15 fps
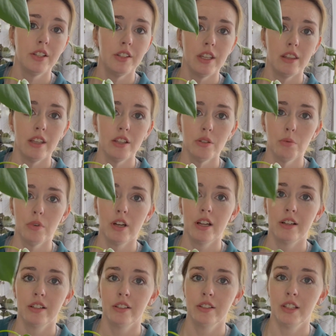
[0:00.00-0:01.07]
see this
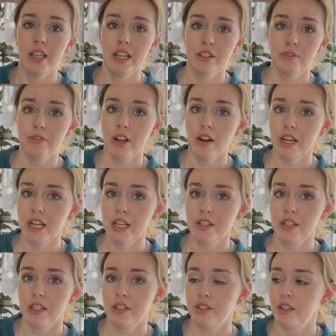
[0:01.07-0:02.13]
one, it's very easy
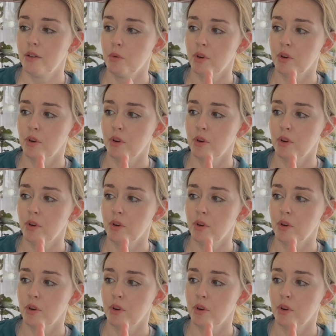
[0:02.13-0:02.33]
to see where